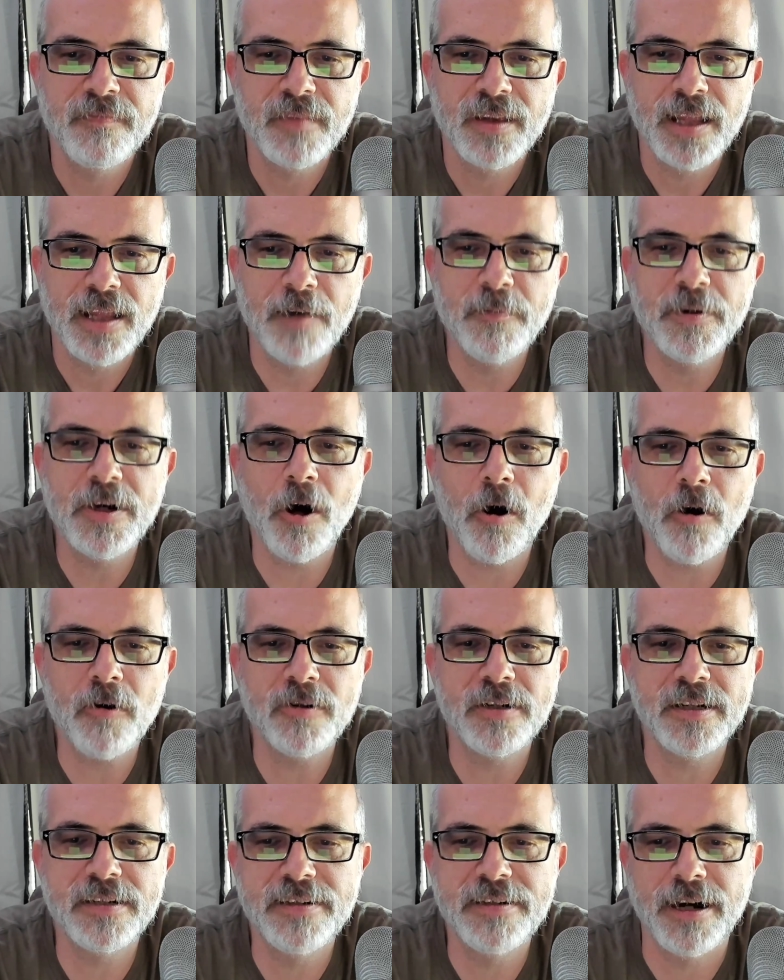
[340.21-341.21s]
And we
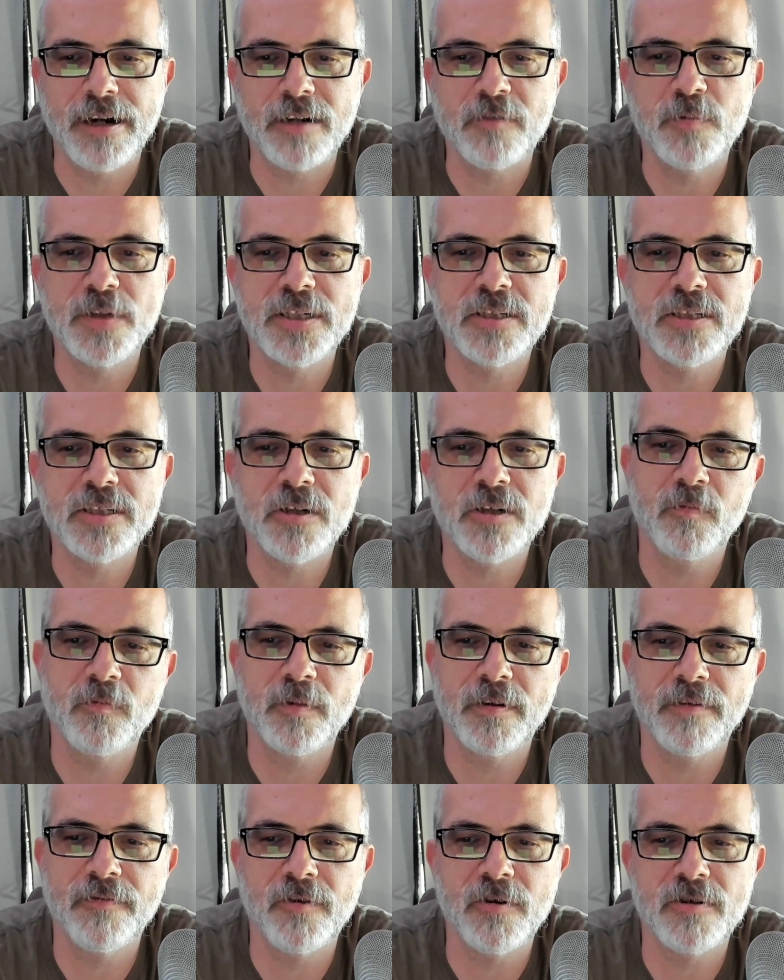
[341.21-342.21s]
auto-detect which
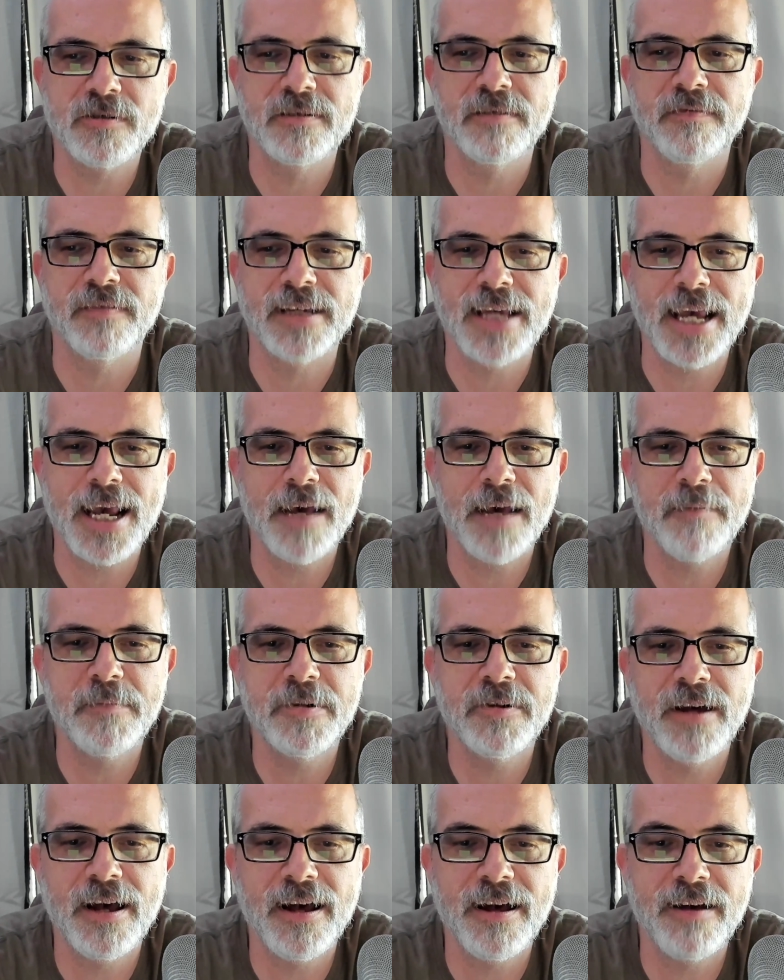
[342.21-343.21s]
hardware version of the cam
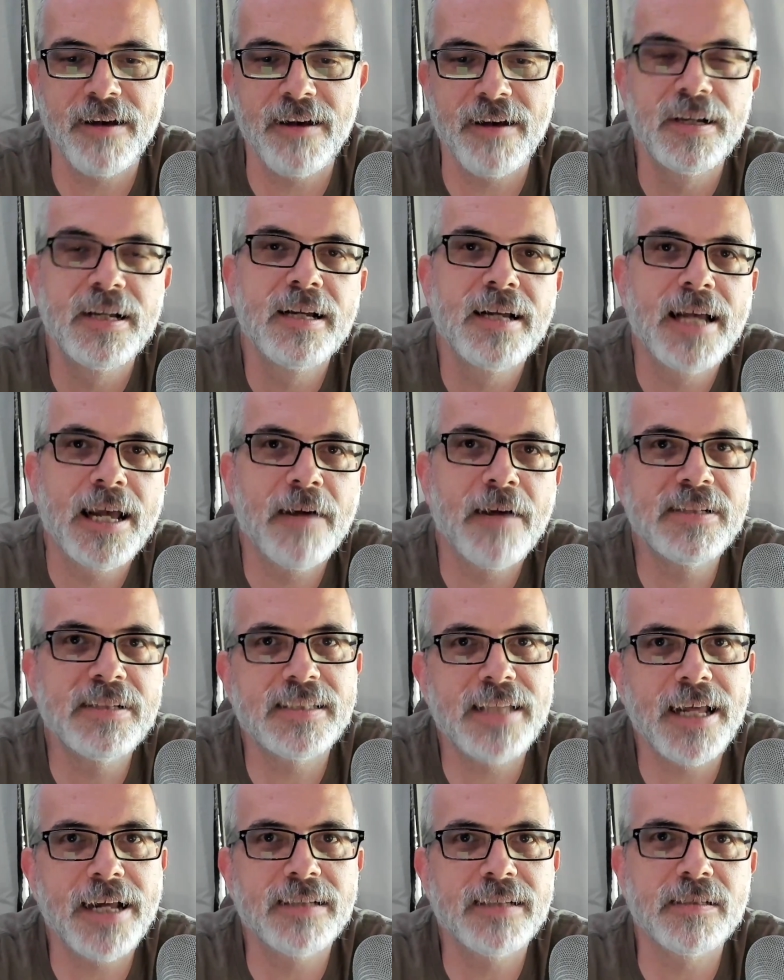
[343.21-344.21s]
you have, and we
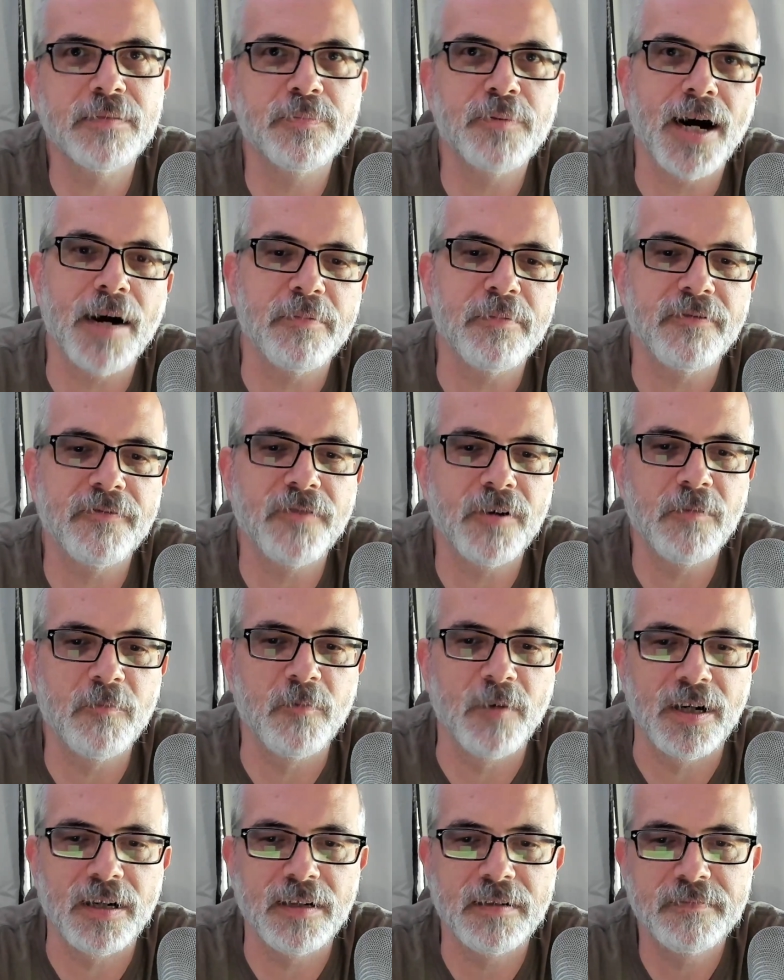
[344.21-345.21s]
stage the proper
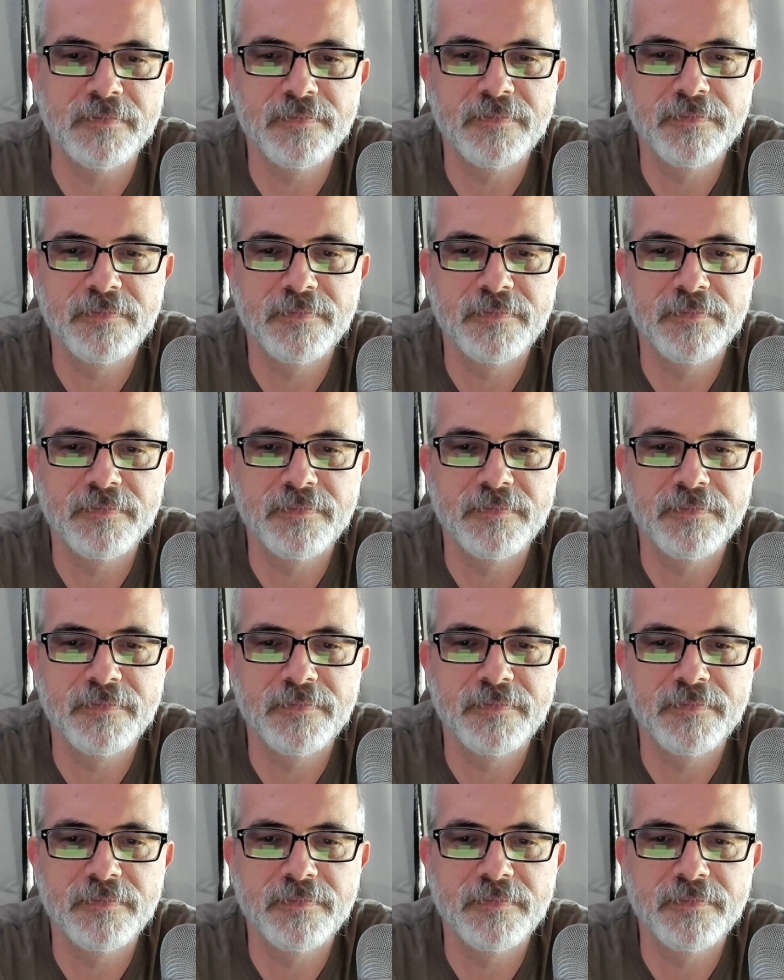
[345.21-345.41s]
firmware.